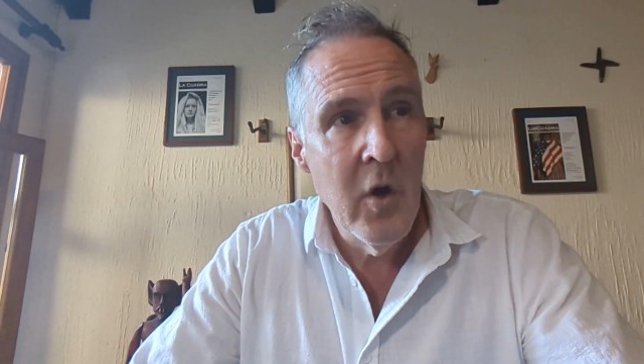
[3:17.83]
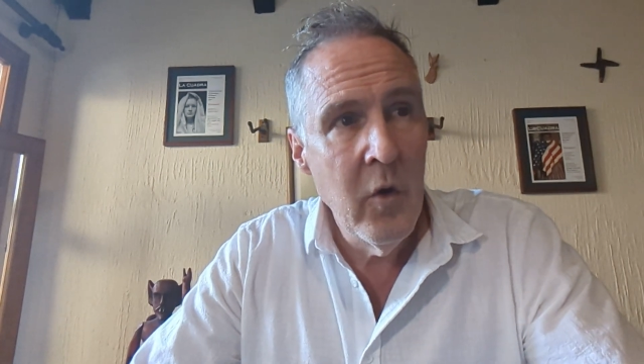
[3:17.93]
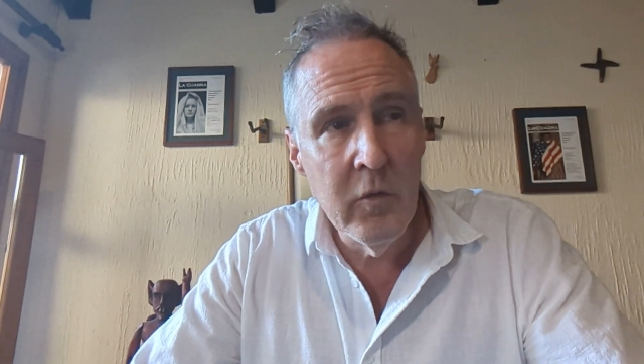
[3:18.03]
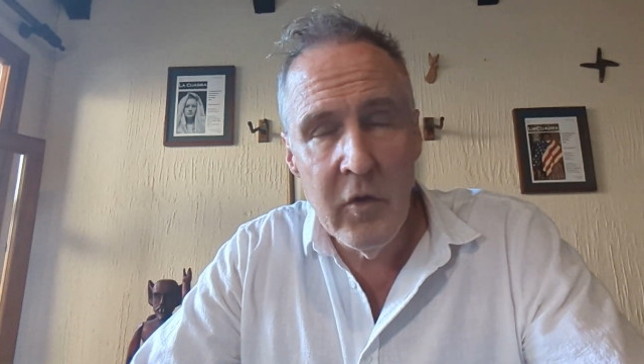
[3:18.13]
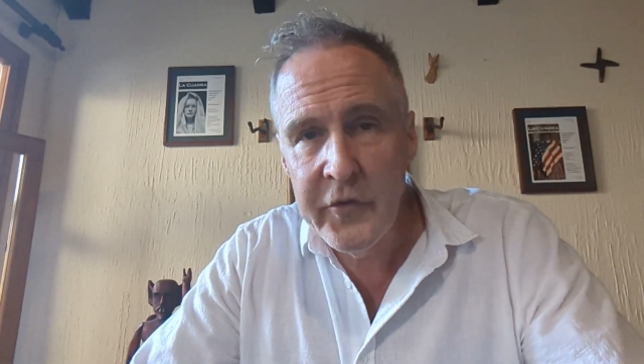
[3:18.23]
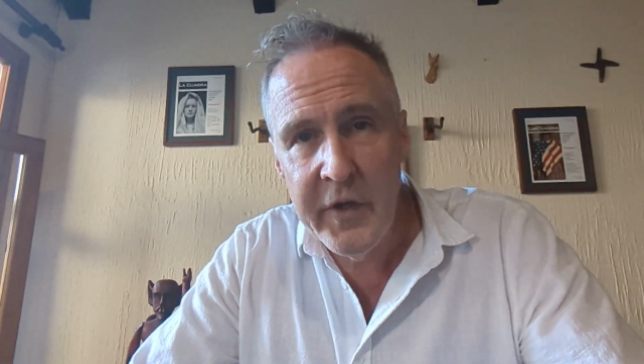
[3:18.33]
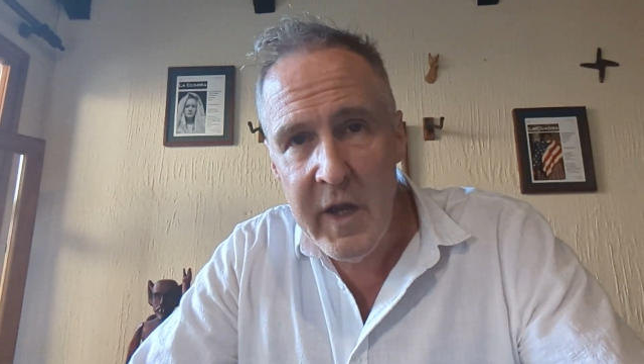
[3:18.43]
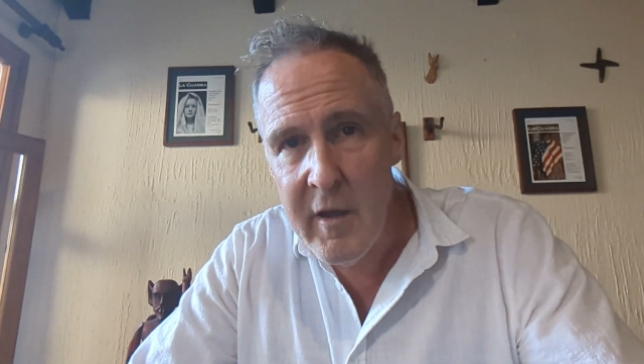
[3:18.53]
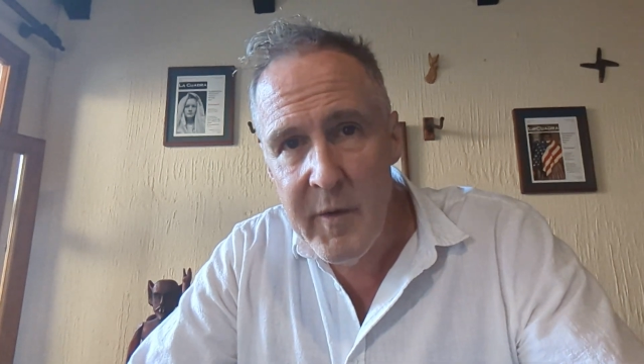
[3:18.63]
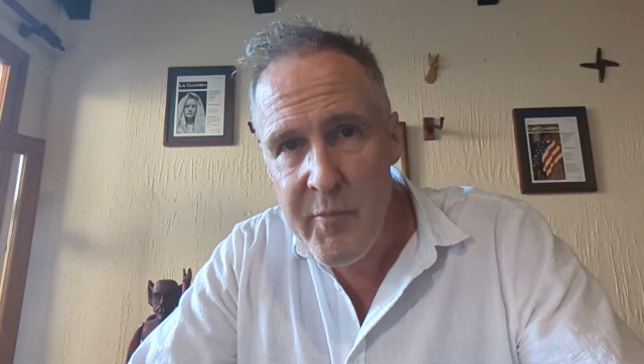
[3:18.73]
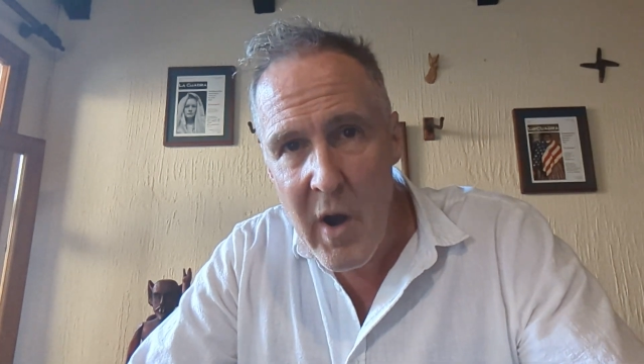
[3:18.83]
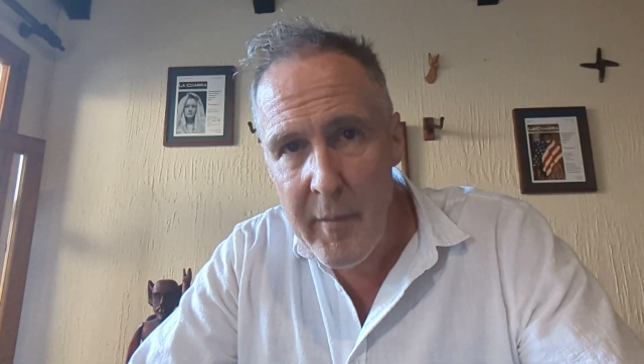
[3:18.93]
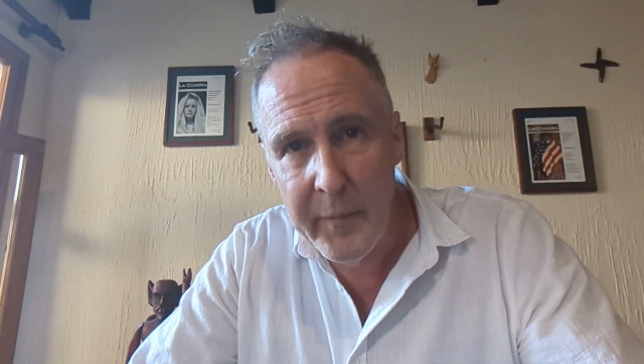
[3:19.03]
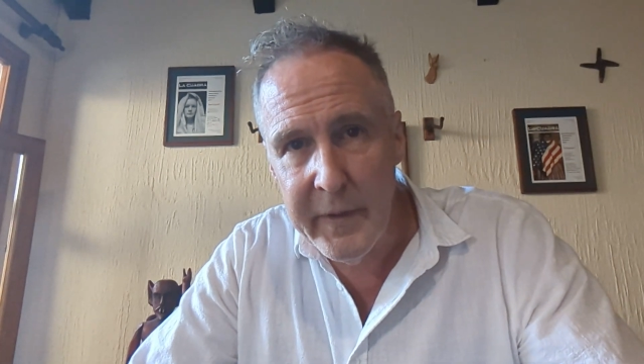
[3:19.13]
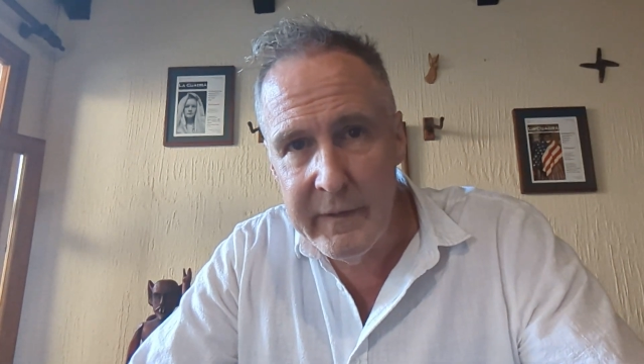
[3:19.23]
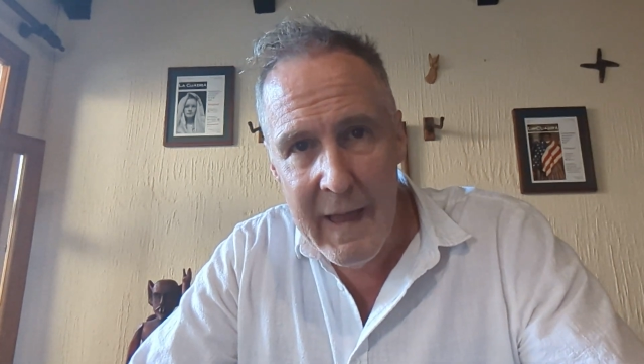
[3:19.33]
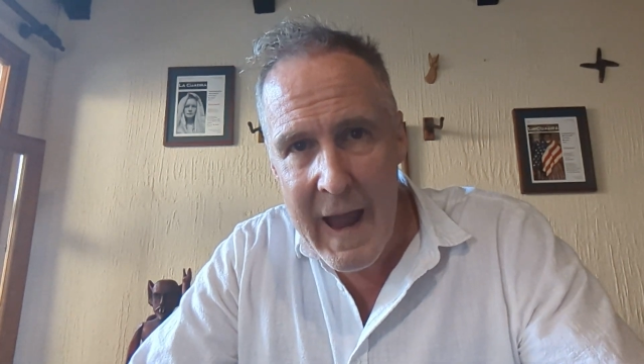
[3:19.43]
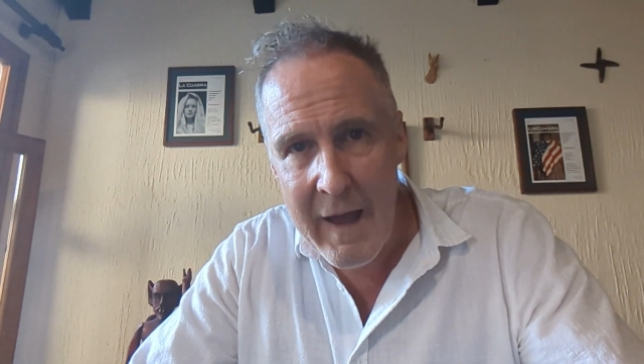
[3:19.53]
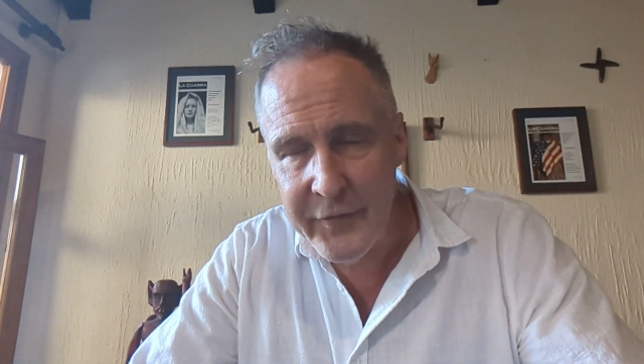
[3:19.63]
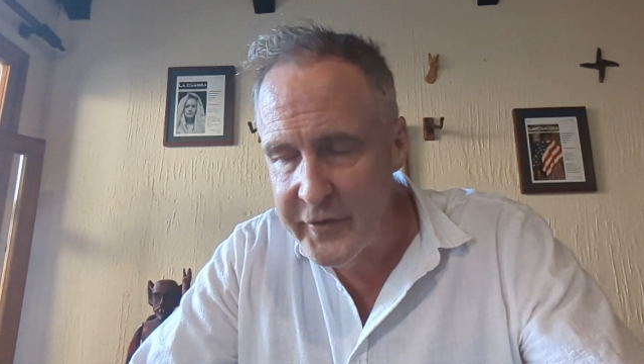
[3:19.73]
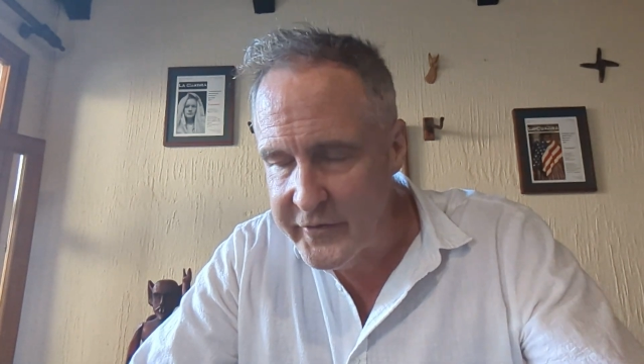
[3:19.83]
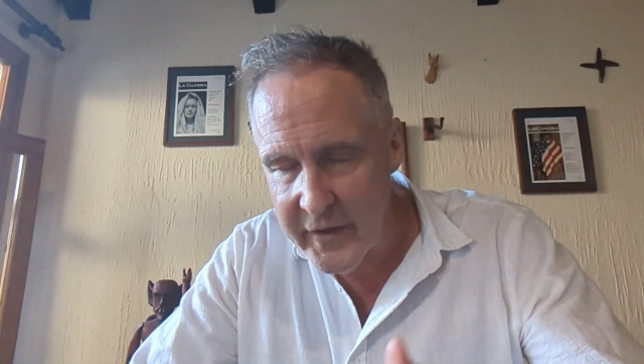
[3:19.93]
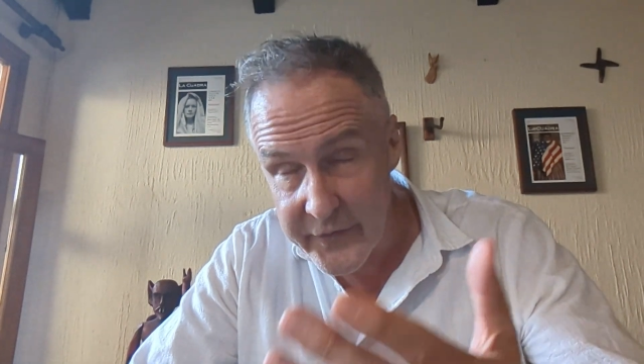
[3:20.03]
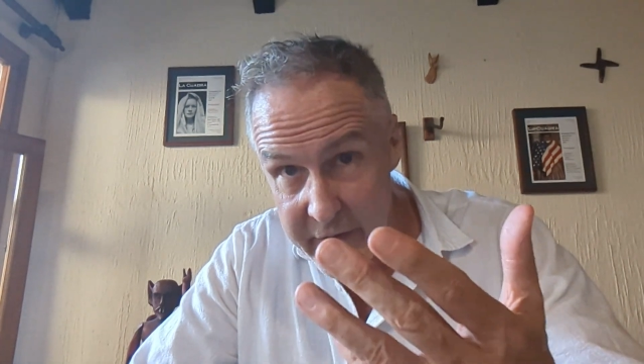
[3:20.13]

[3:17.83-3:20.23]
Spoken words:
who looks at him and probably laughs and says,